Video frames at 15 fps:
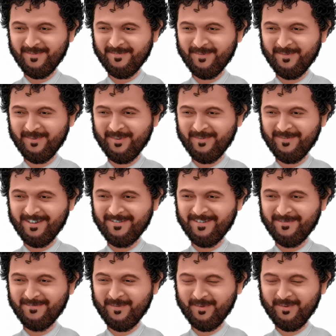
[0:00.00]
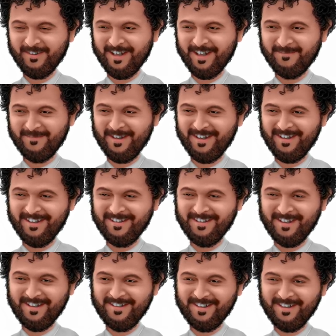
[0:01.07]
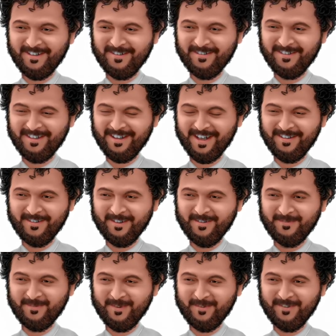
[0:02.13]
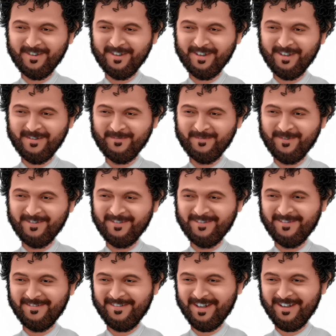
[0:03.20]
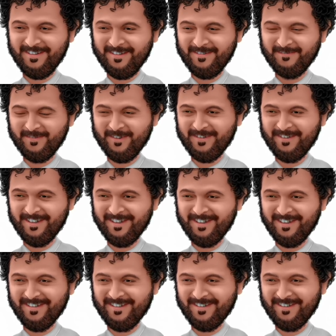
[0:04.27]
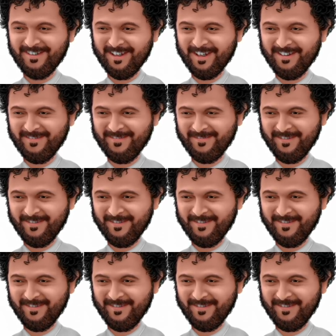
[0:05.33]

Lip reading: We'll talk about a bit more of them in detail in the next few blogs, but that's the first thing you need to look at.